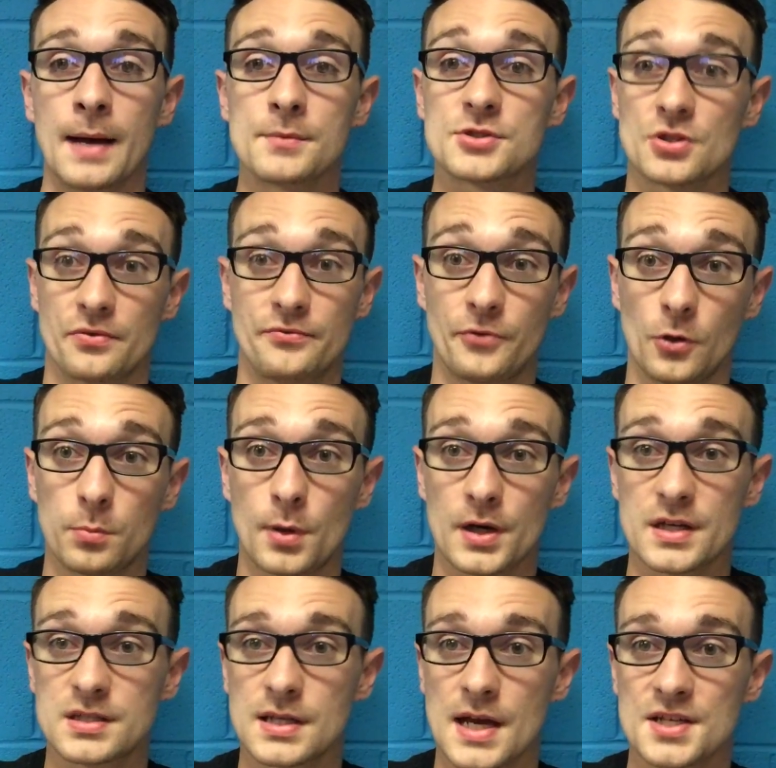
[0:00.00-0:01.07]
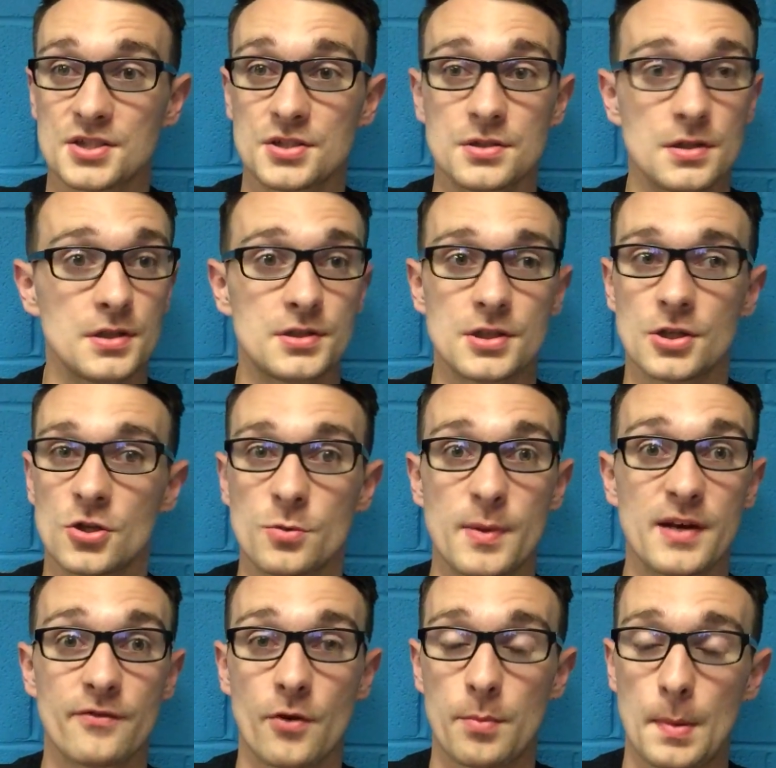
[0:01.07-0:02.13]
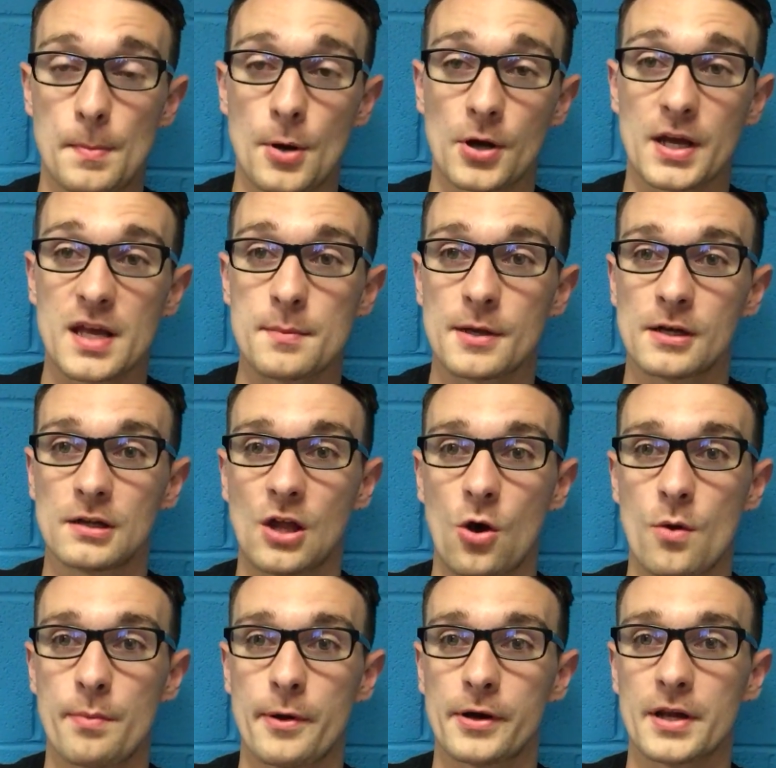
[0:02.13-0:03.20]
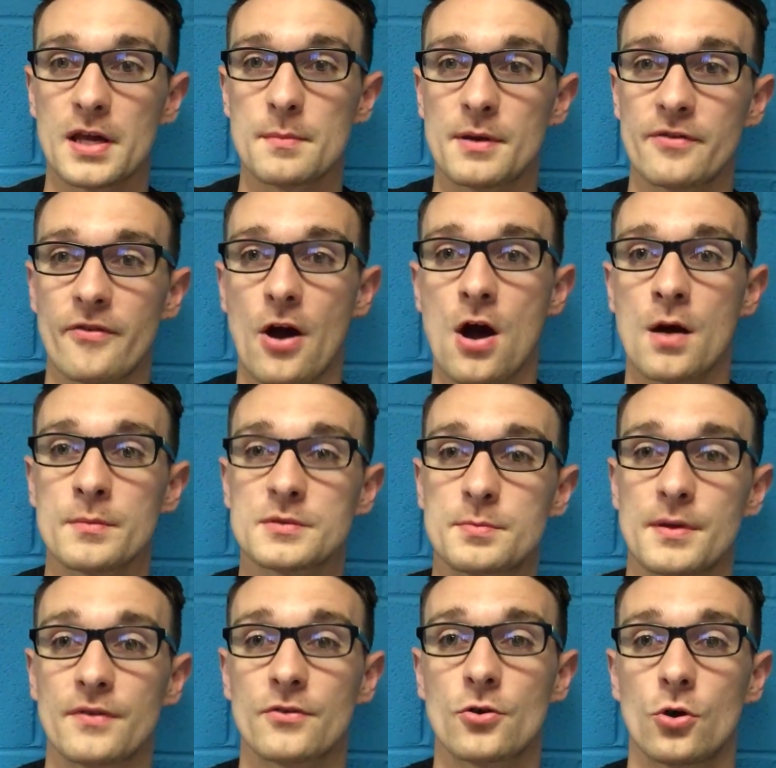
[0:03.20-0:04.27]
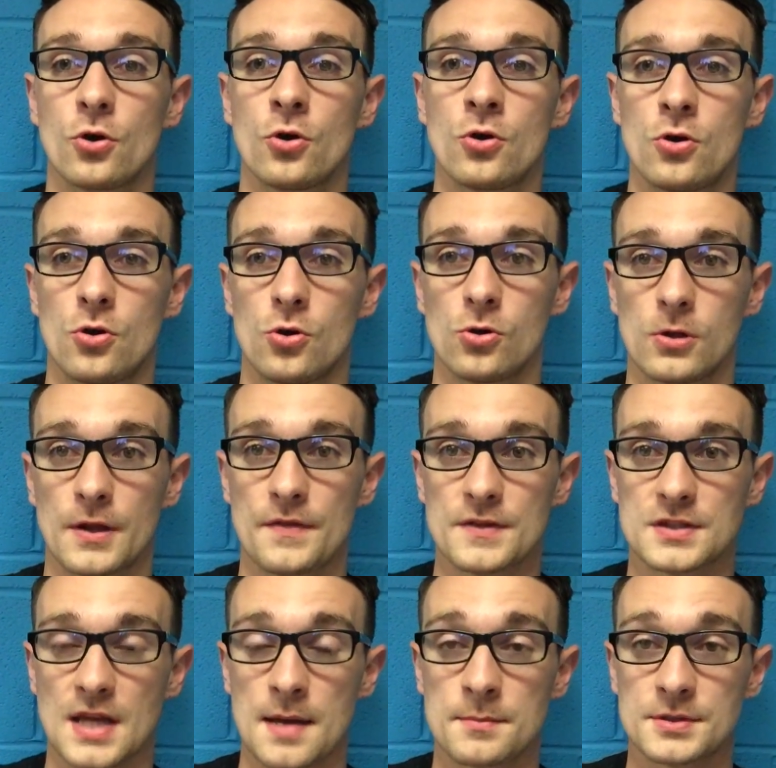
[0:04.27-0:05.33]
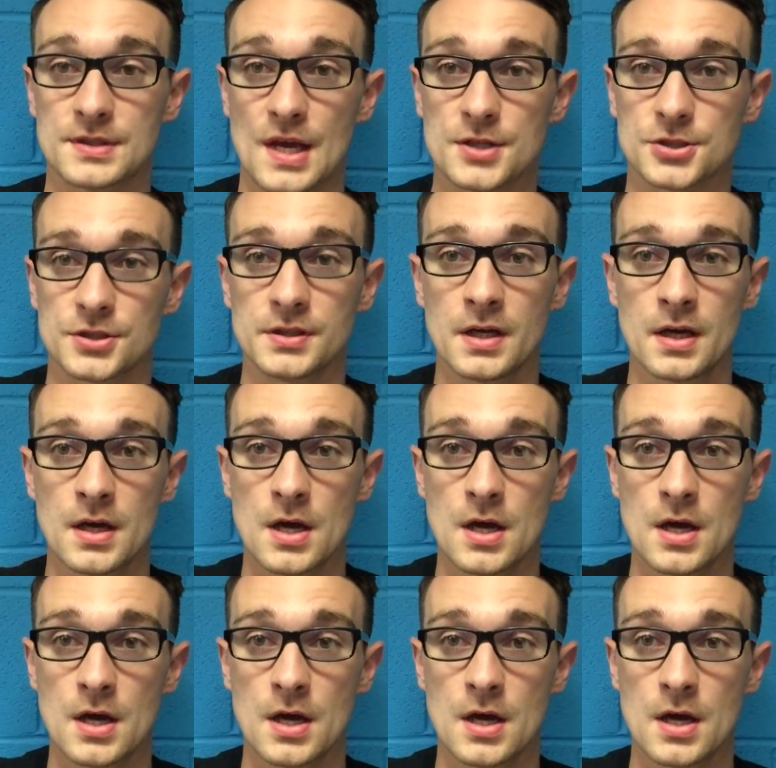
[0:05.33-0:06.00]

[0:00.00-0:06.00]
So full body session, you do a bit of upper body, a bit of lower body, a bit of arms, a bit of core, all in the same session.